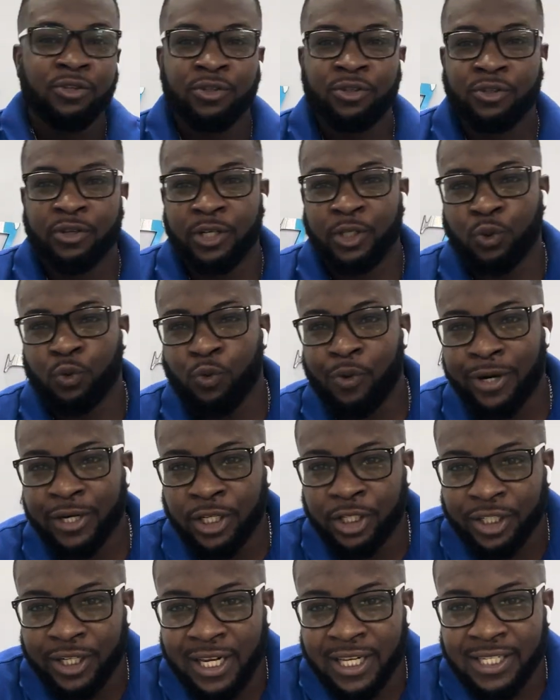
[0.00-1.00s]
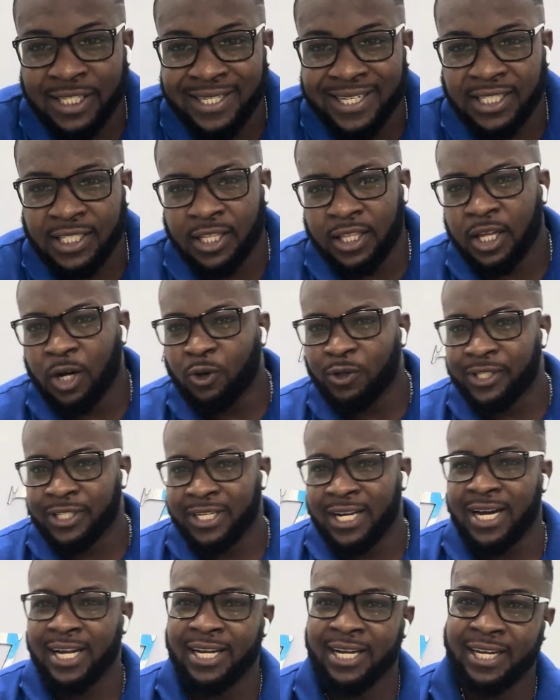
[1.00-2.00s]
So it's
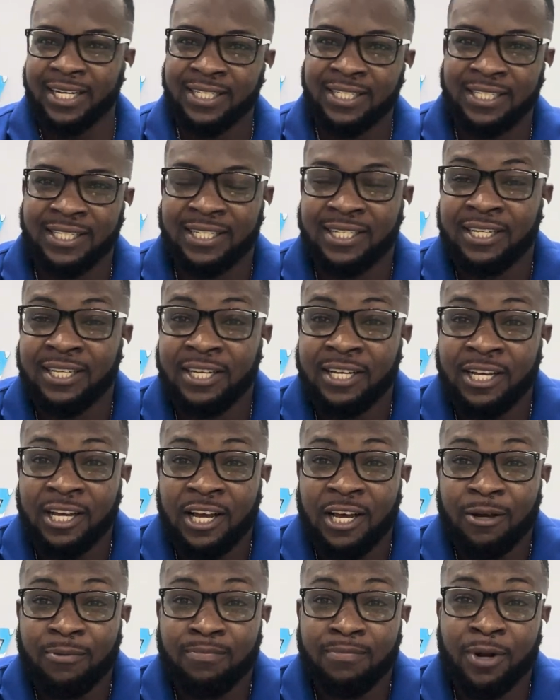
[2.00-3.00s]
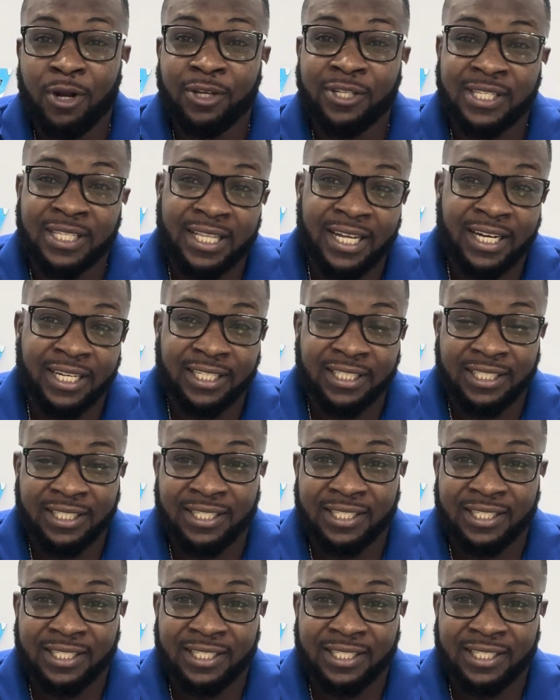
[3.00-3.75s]
$160,000 plus tax.